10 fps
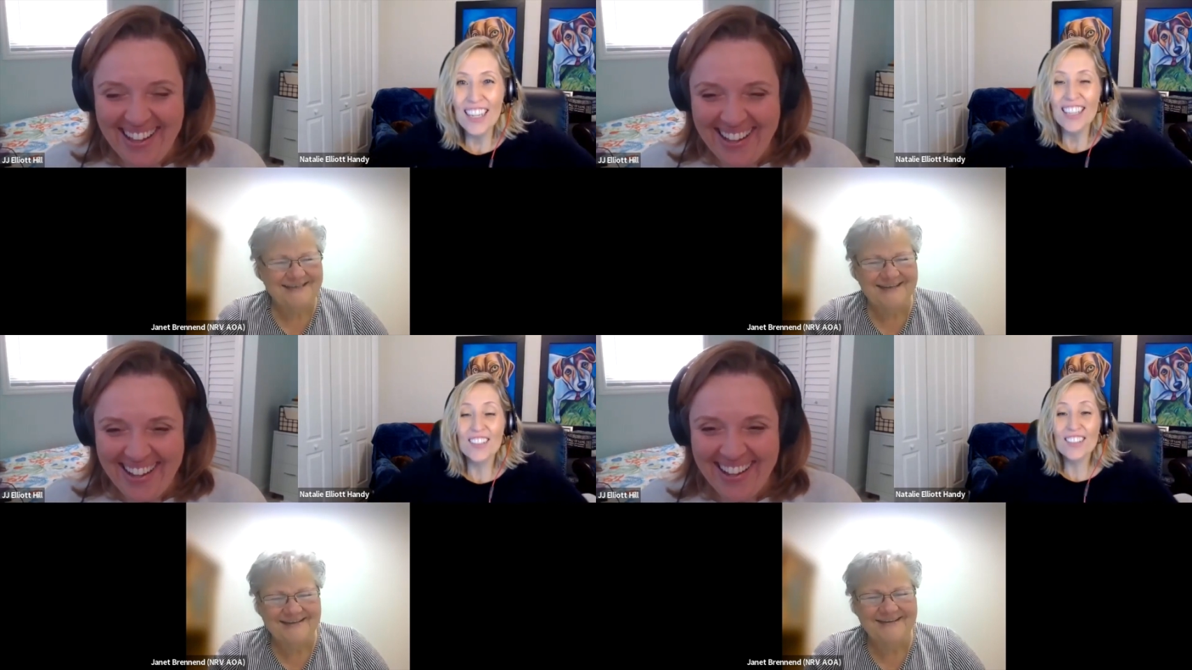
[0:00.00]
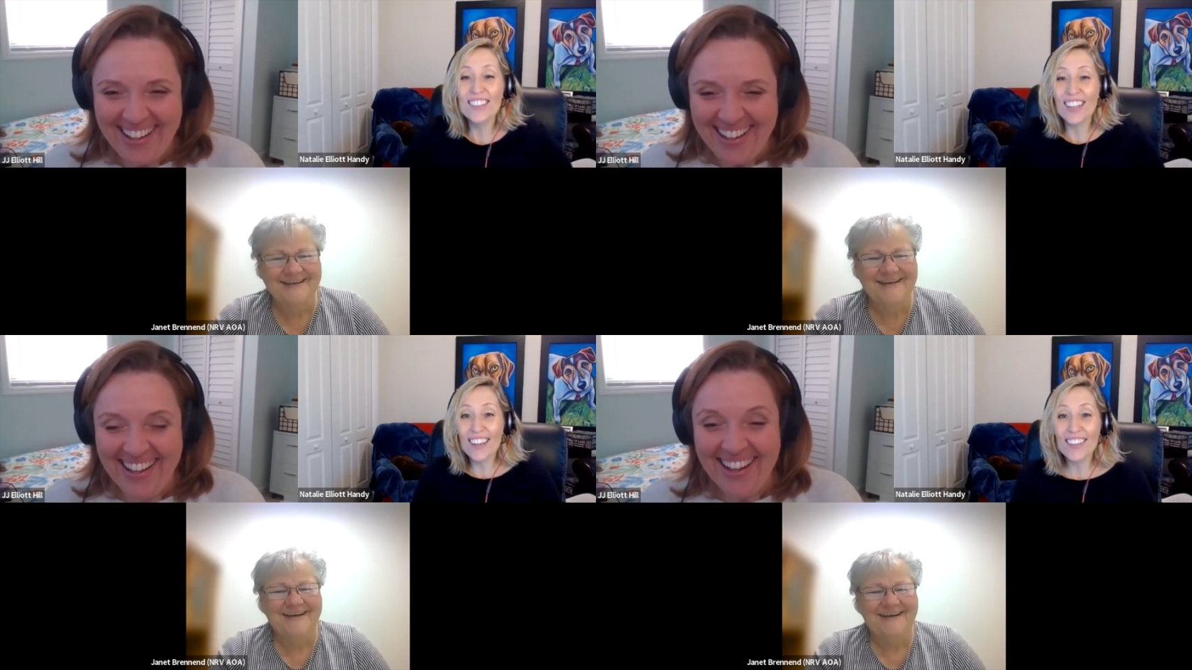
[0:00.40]
Speaker 1: your
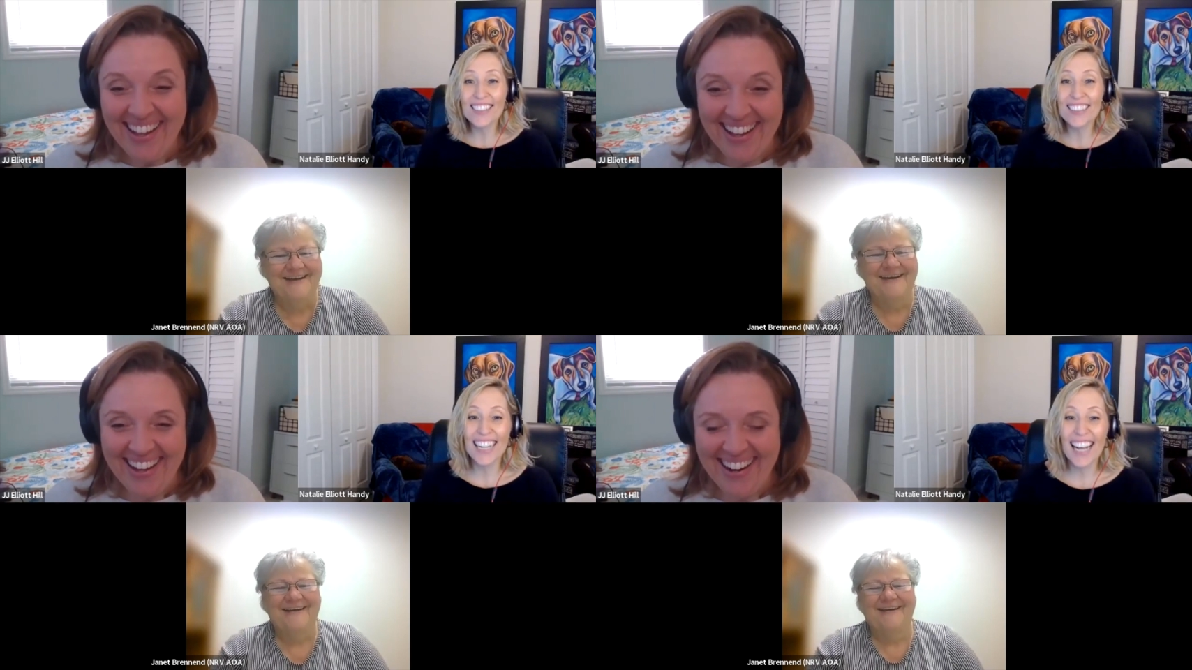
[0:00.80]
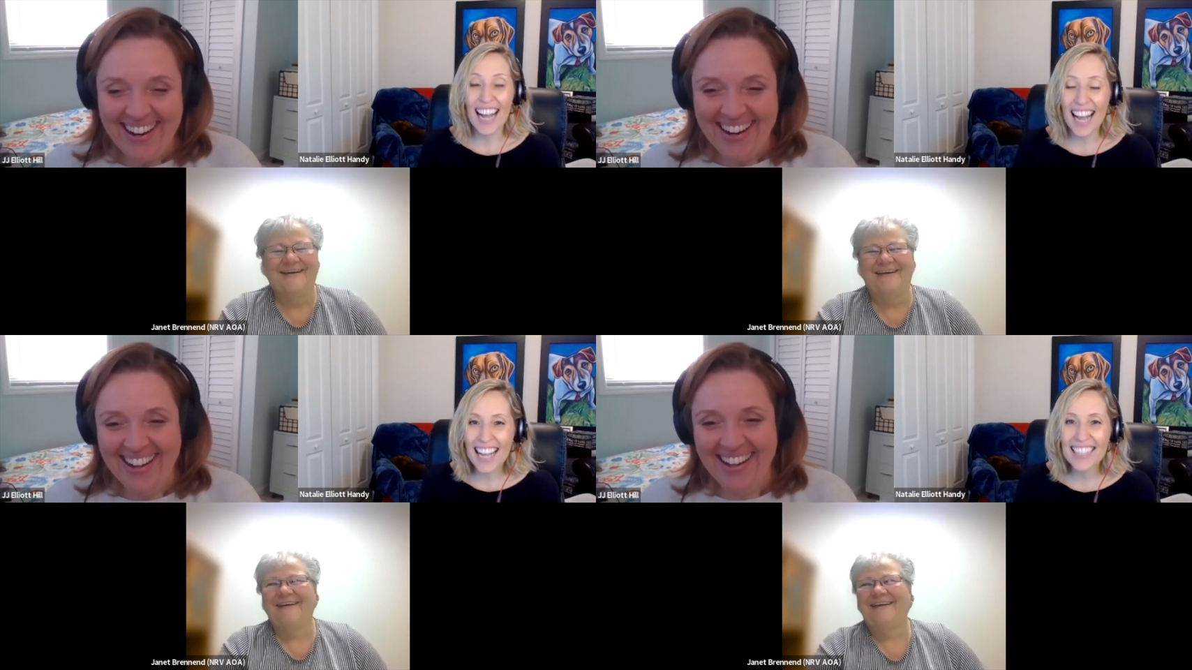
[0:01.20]
daughter
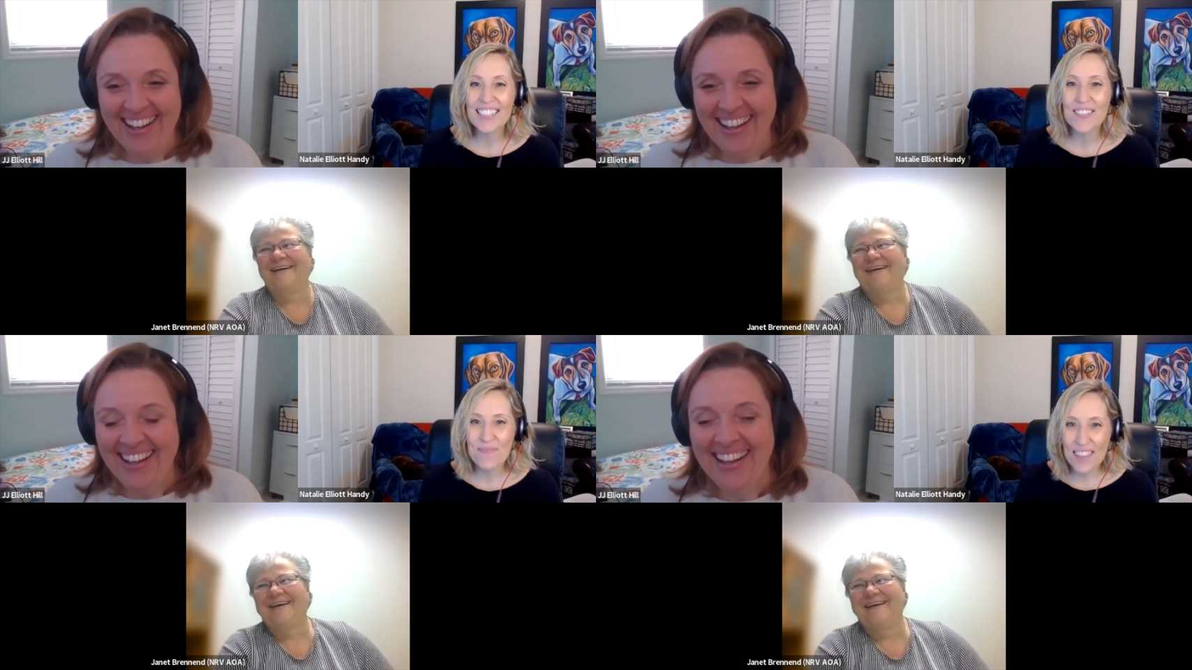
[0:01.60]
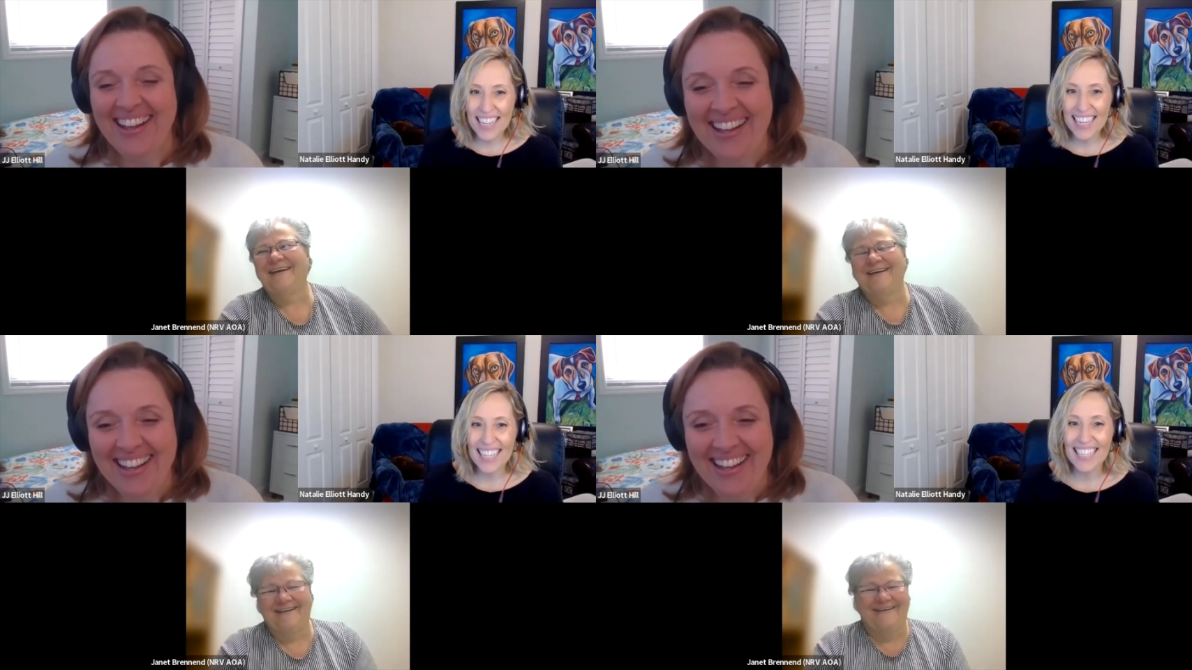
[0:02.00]
had to
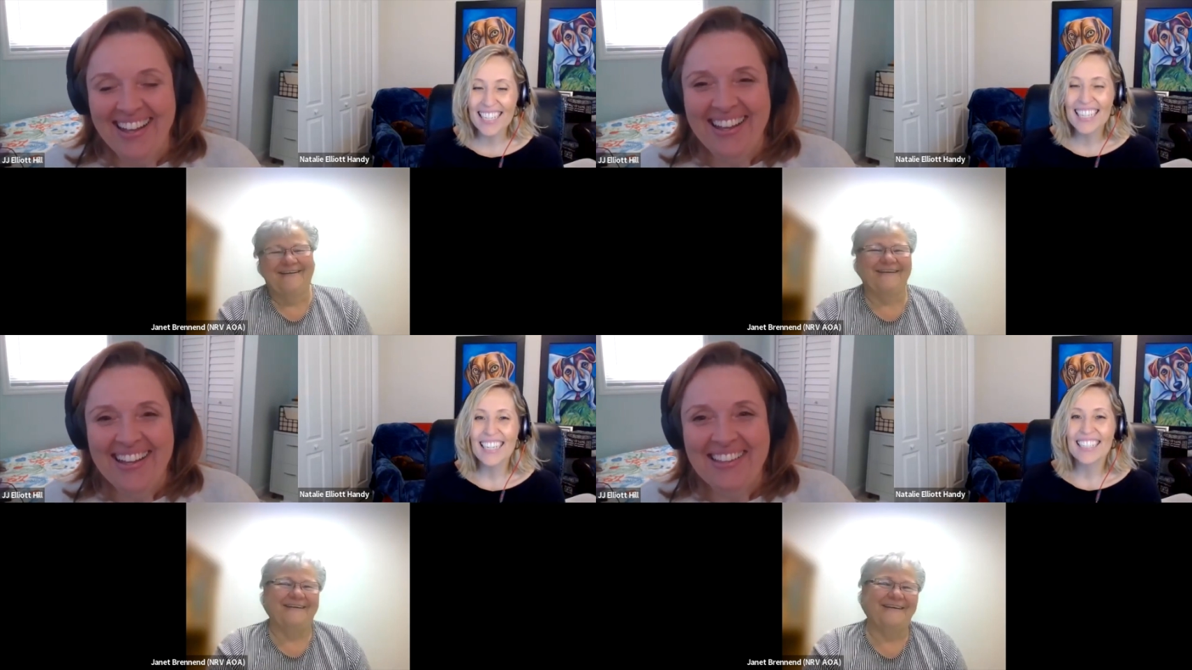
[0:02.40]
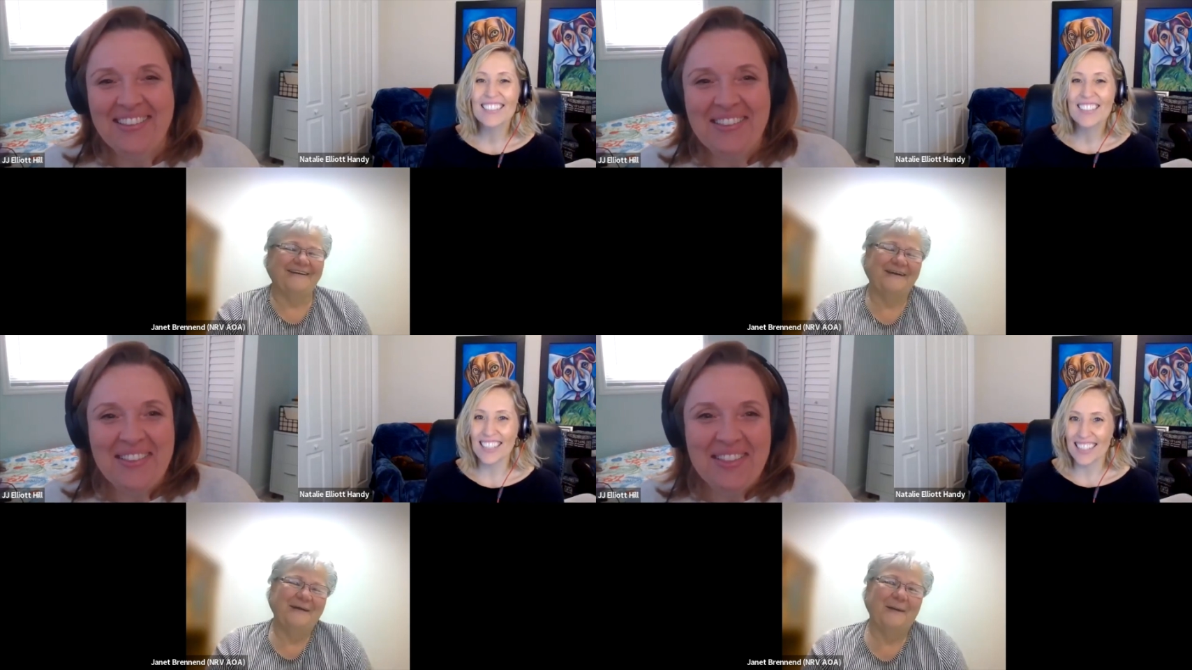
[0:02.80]
be
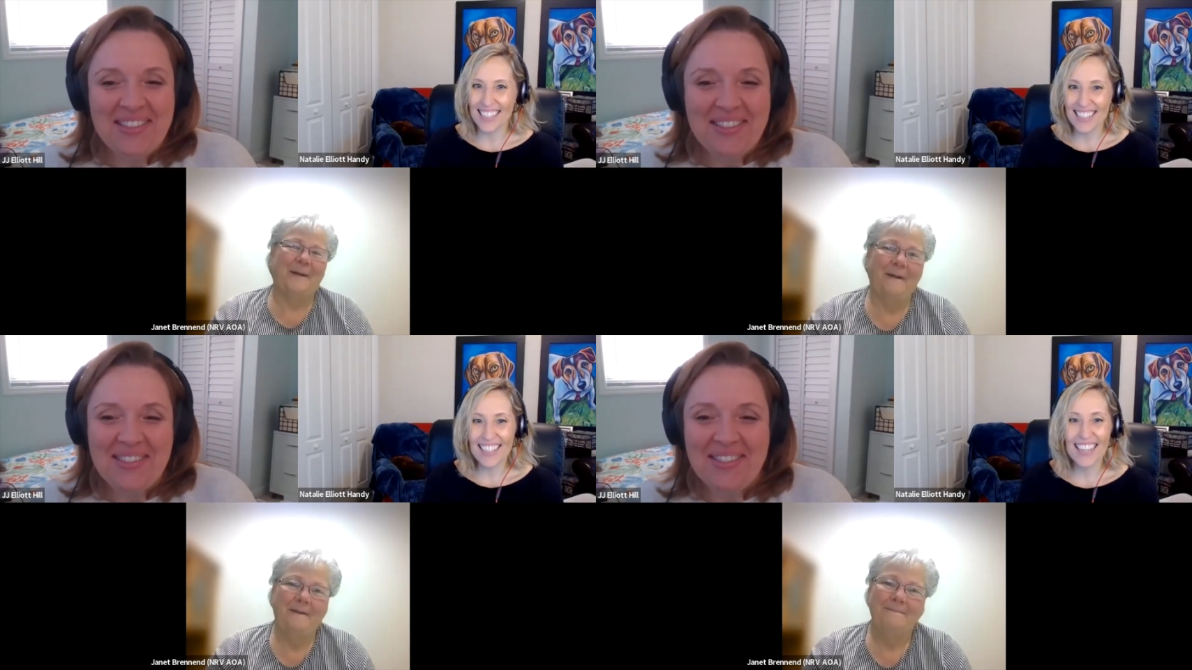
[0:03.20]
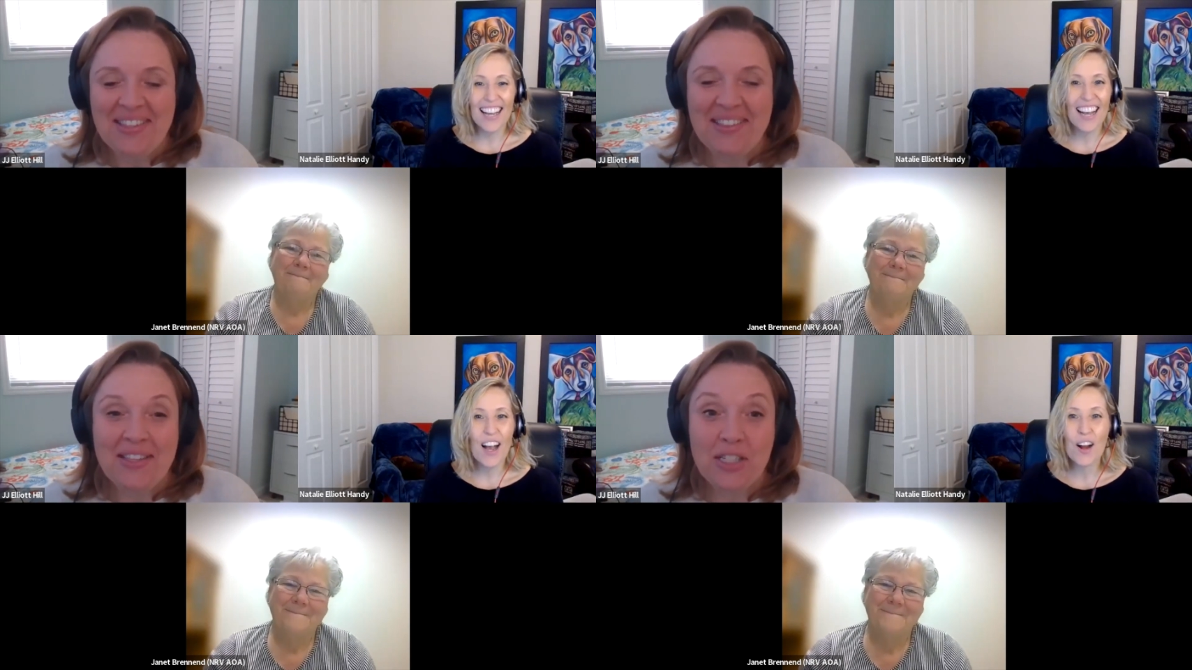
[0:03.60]
just
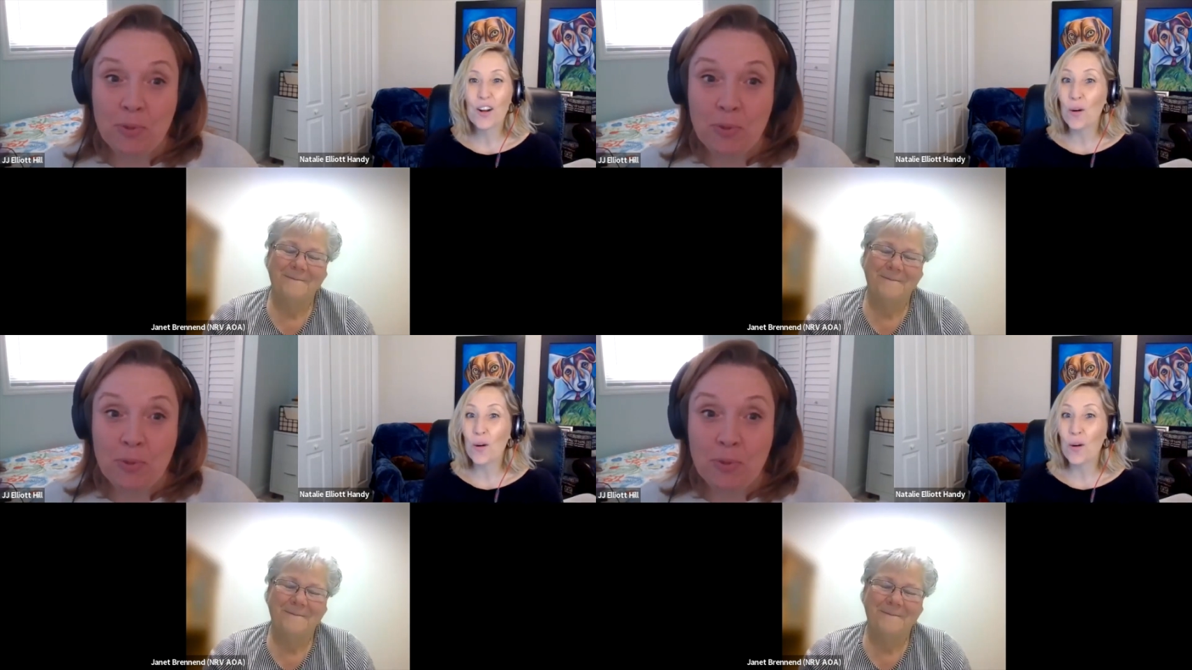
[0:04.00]
the